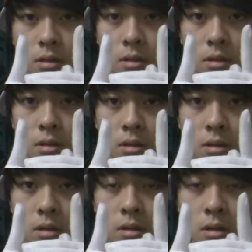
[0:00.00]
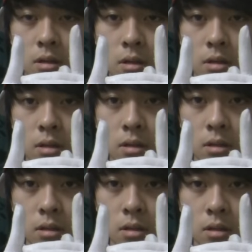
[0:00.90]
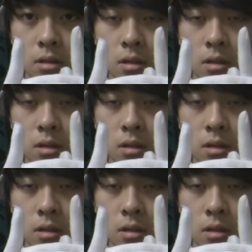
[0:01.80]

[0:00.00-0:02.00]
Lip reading: [no speech]